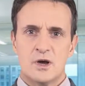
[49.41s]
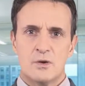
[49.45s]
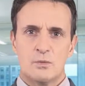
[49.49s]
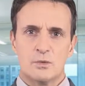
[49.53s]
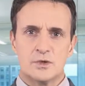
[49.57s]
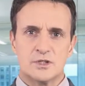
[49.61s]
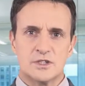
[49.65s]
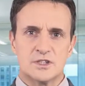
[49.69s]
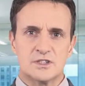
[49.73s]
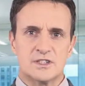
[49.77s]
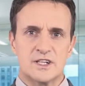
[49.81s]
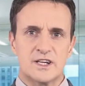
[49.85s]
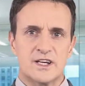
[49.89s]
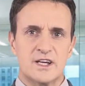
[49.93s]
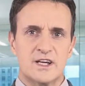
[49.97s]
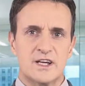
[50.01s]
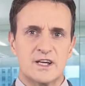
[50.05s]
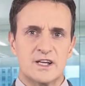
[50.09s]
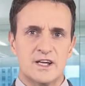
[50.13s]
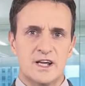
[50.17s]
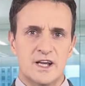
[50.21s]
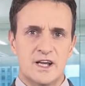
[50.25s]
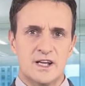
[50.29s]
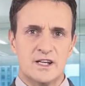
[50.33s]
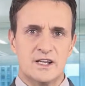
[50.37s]
which is a
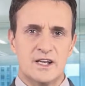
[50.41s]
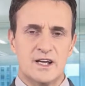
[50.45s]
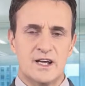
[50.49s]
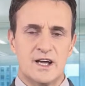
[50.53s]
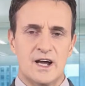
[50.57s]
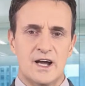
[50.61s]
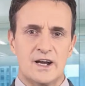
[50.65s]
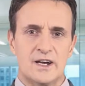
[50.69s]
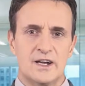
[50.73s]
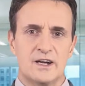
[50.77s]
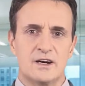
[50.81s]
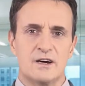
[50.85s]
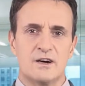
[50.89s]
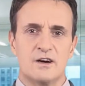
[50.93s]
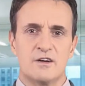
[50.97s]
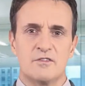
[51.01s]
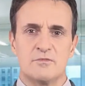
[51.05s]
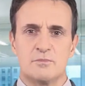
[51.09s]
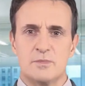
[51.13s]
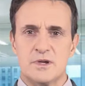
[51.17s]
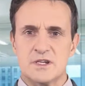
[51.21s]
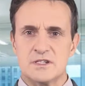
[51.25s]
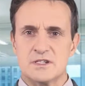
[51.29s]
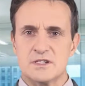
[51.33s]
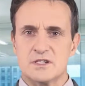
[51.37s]
key indicator
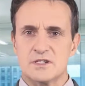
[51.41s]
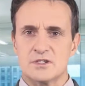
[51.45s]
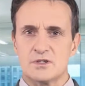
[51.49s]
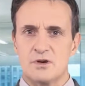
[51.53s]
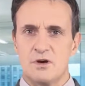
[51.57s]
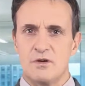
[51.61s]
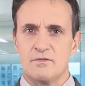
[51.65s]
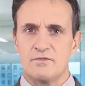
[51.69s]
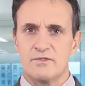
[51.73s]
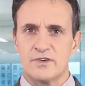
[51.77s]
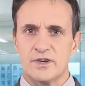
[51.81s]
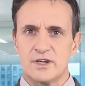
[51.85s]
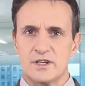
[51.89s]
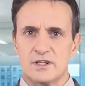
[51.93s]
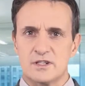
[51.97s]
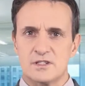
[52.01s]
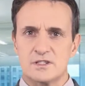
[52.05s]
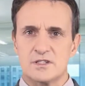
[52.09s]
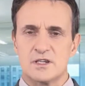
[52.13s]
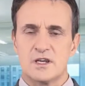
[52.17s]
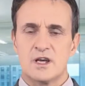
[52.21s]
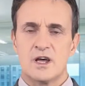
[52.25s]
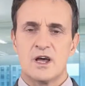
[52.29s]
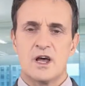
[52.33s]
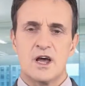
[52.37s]
of business
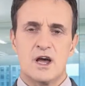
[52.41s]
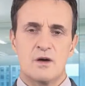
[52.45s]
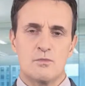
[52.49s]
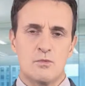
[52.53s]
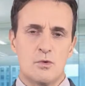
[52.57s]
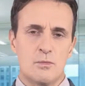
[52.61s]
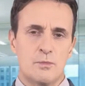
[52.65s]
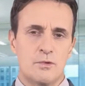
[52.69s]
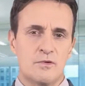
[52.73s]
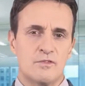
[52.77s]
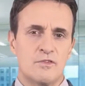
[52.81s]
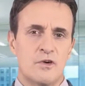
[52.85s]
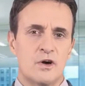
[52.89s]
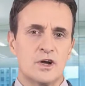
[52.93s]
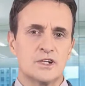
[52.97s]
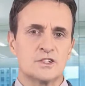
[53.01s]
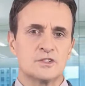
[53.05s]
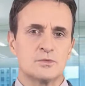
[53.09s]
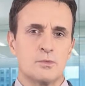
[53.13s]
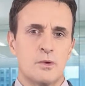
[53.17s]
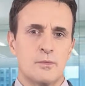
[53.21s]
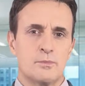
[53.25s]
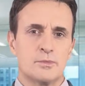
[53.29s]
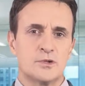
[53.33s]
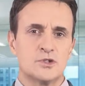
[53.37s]
confidence and will provide
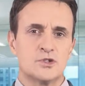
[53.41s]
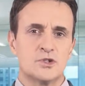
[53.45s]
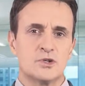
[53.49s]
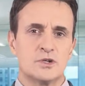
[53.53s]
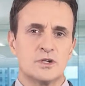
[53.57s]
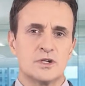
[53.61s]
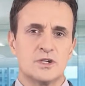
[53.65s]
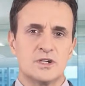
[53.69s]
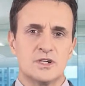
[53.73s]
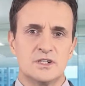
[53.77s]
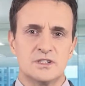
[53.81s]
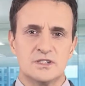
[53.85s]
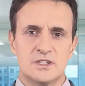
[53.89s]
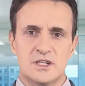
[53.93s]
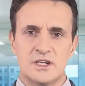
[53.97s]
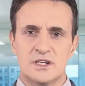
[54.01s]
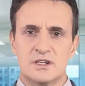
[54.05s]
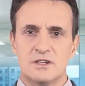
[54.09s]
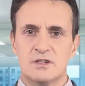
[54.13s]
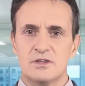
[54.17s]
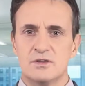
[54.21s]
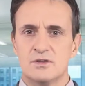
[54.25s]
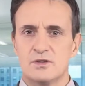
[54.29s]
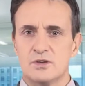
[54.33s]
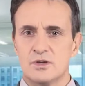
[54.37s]
some opportunities
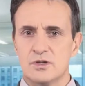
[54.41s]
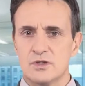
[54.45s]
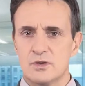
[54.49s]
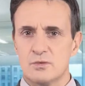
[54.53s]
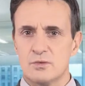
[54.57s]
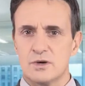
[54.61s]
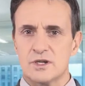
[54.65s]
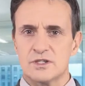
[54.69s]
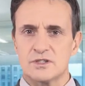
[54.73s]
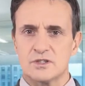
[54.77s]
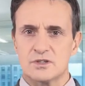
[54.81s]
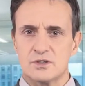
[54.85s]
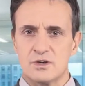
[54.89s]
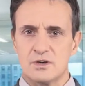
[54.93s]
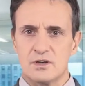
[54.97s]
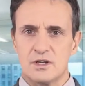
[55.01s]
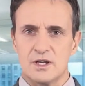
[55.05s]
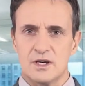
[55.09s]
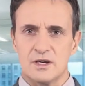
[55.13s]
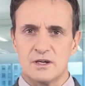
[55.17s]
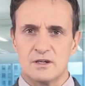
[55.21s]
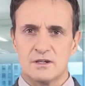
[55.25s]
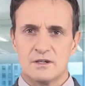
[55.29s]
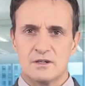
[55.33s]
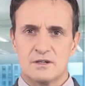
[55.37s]
in the US
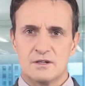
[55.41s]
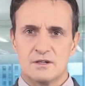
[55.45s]
dollar.